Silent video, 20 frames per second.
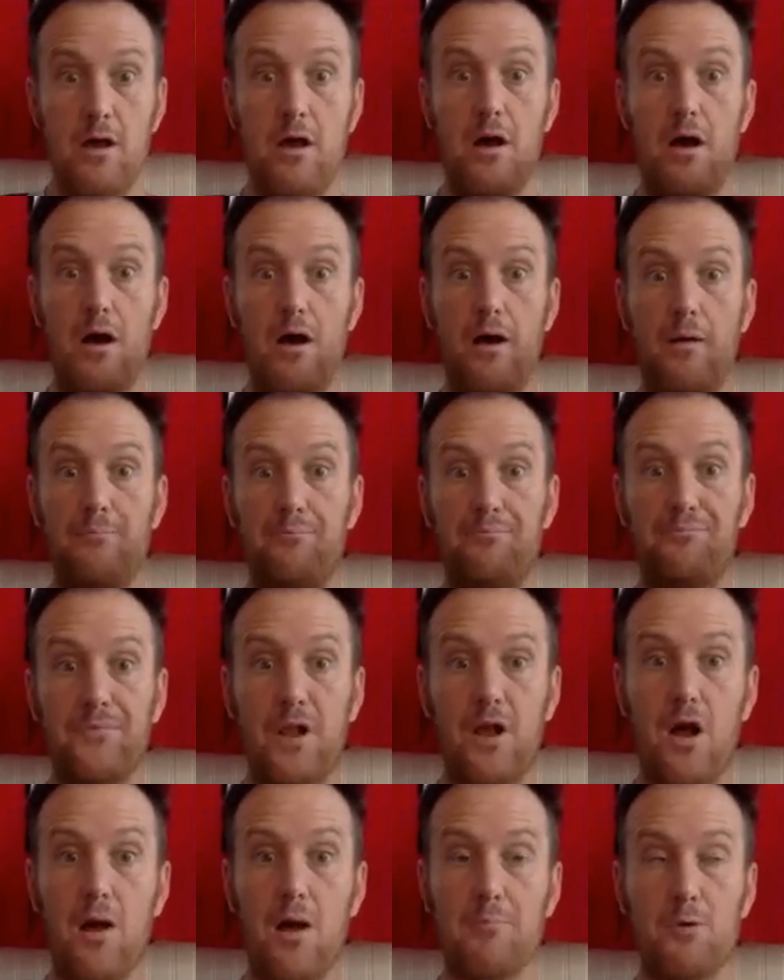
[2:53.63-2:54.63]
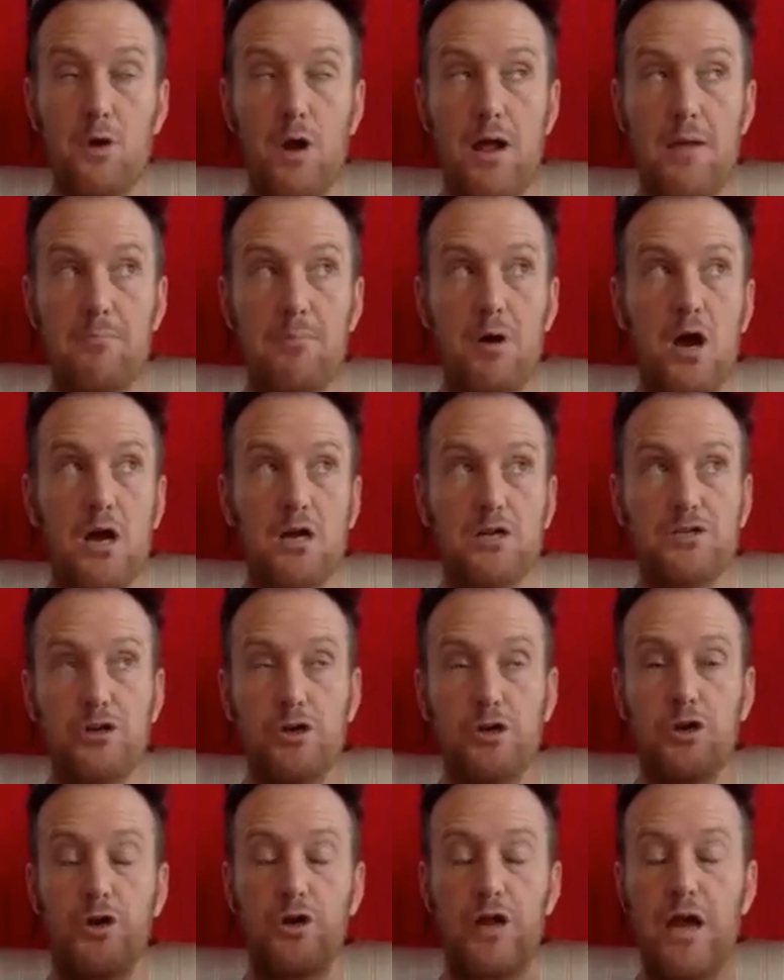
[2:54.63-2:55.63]
upright
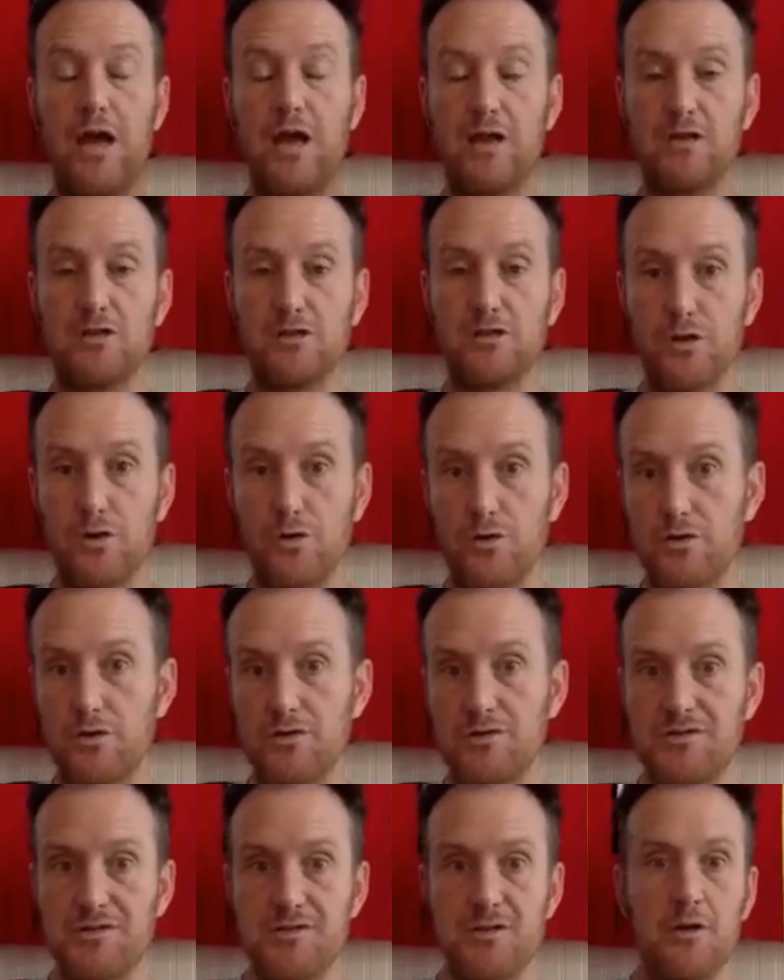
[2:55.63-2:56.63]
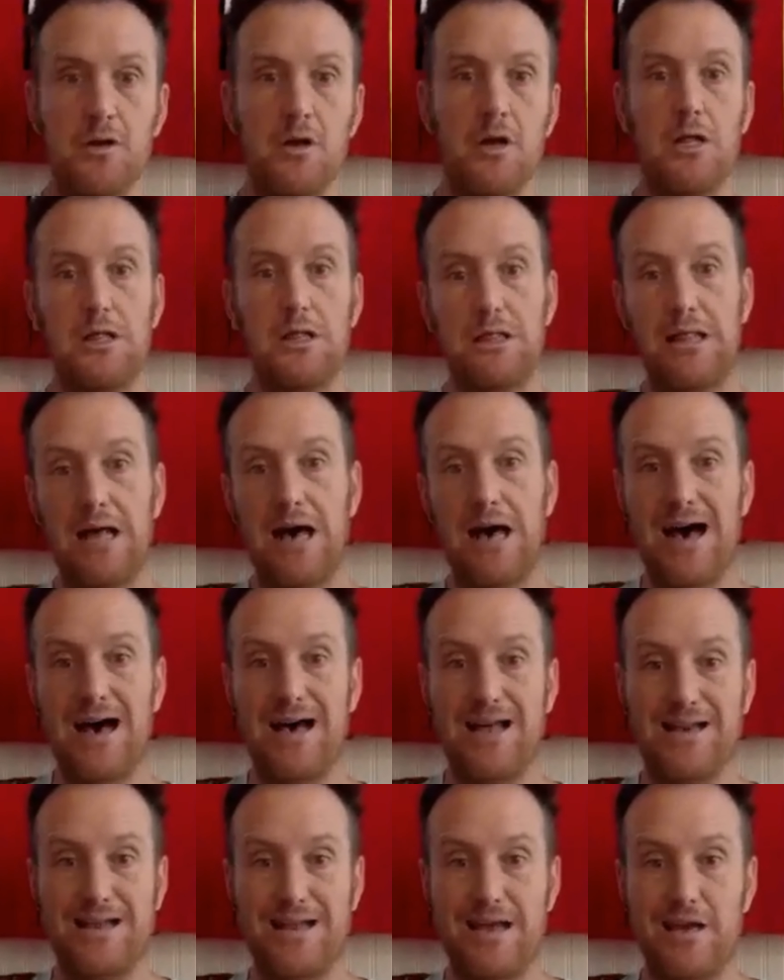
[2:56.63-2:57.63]
posture, good head and shoulders,
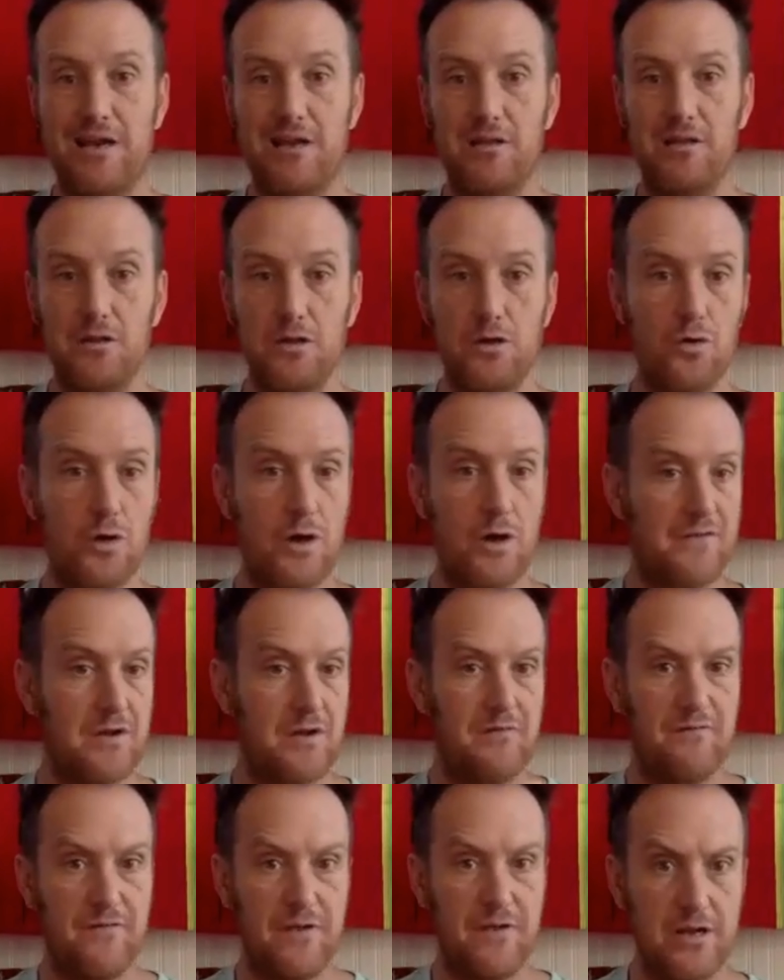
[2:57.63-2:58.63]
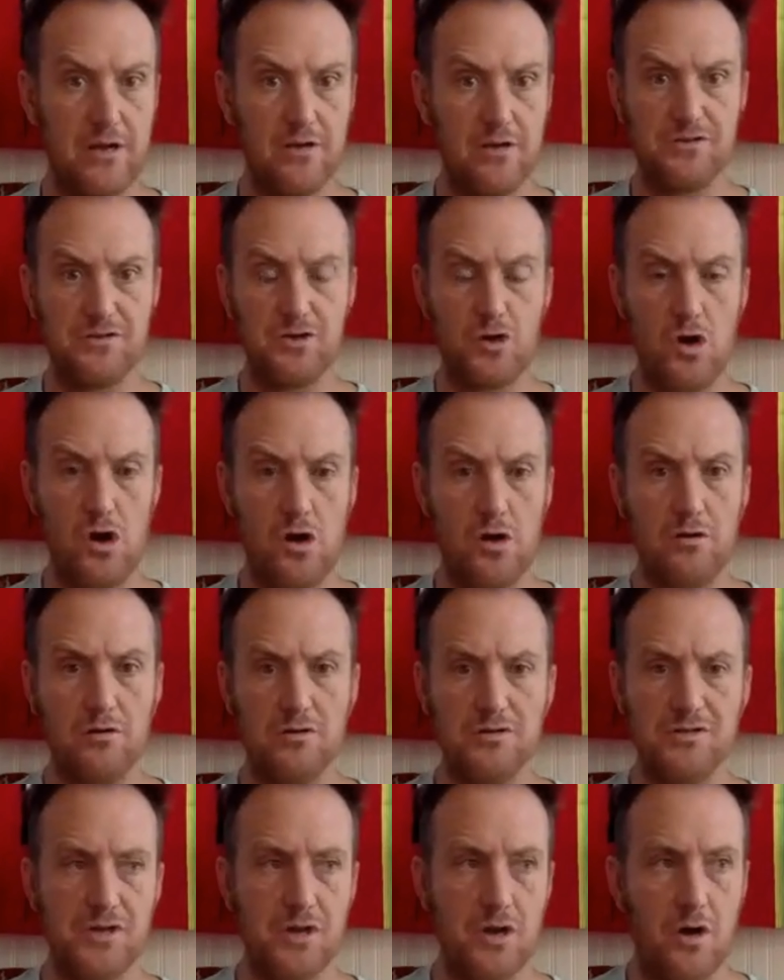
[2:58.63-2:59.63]
La, Nian, and Lu. I've done videos or
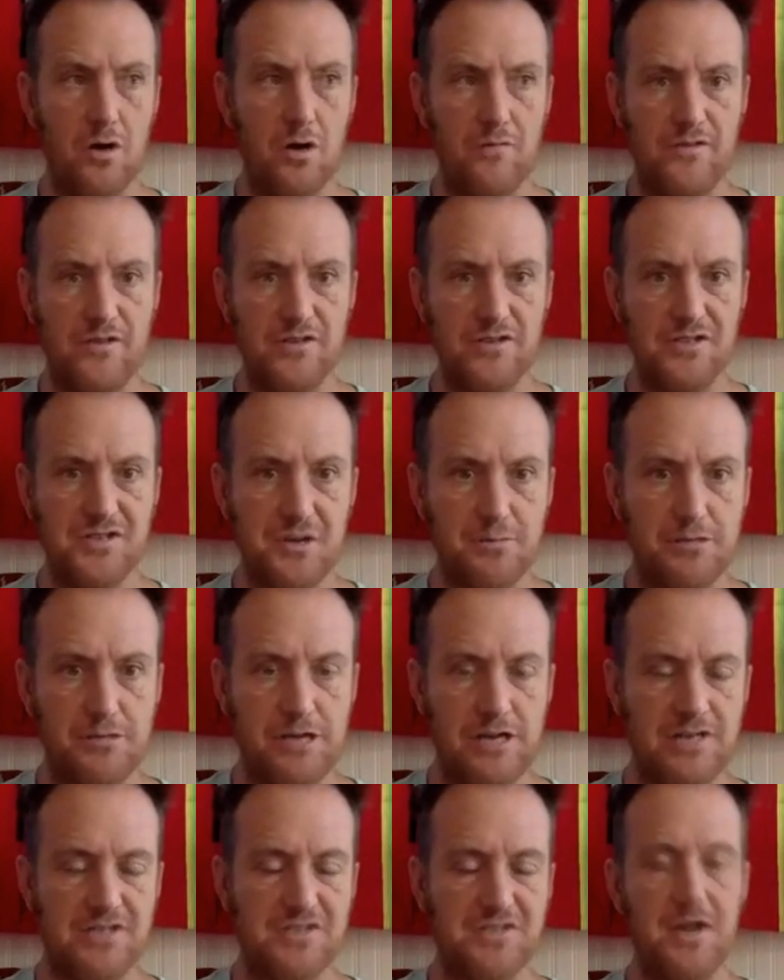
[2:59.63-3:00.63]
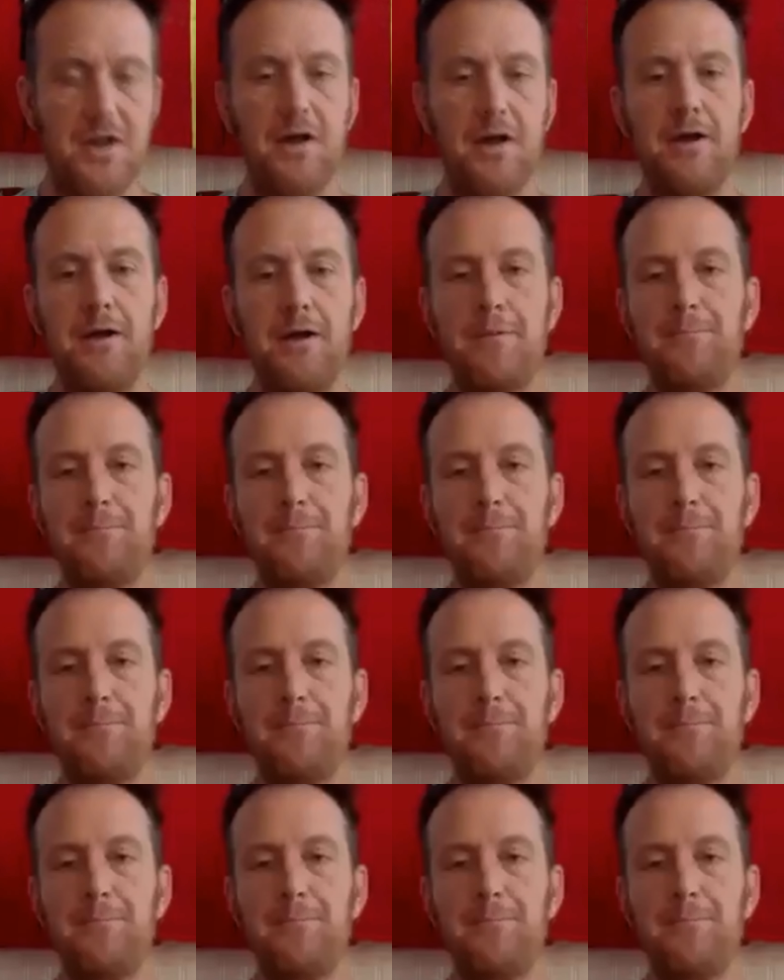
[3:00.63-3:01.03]
articles on all of these subjects,